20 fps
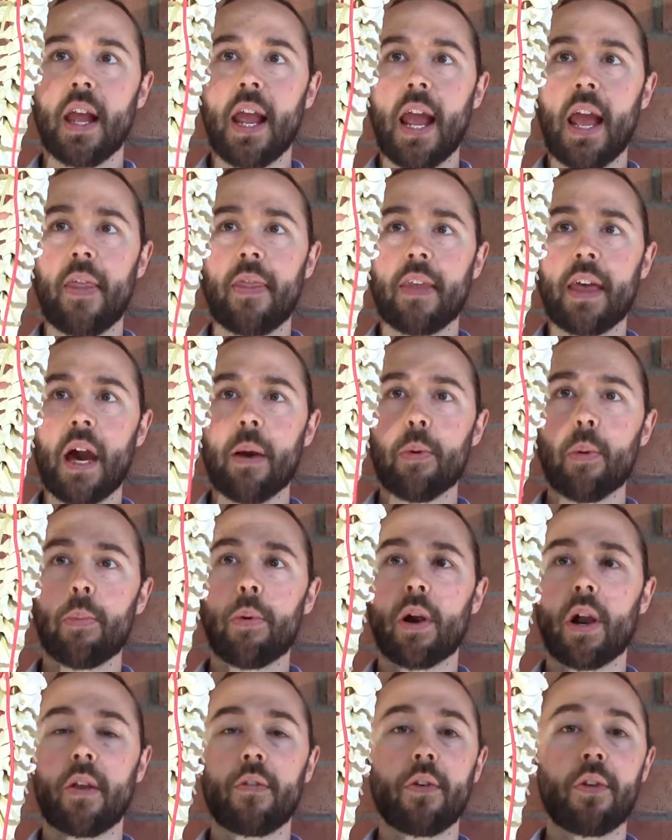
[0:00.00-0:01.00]
and the upper
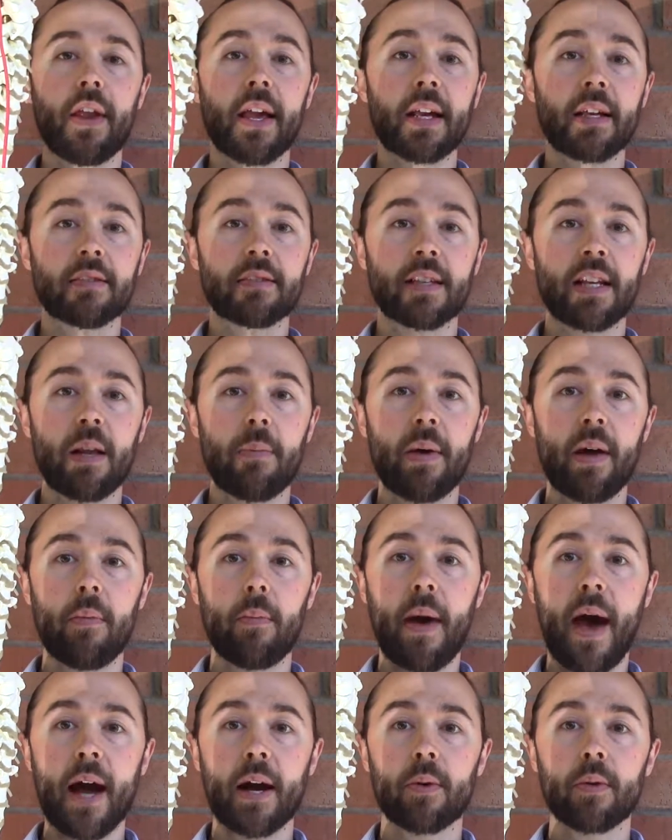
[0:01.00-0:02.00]
part of your neck is going to bend
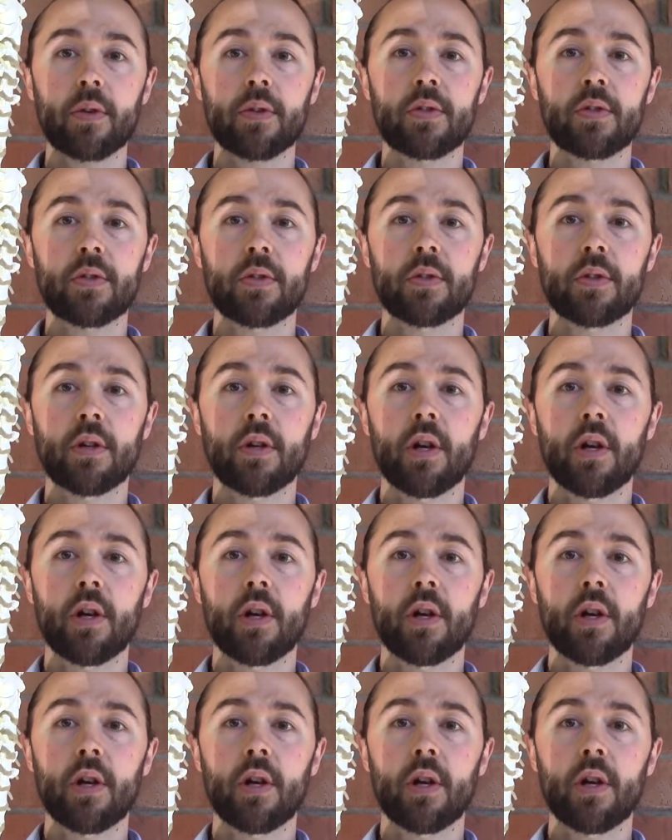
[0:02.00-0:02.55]
backwards.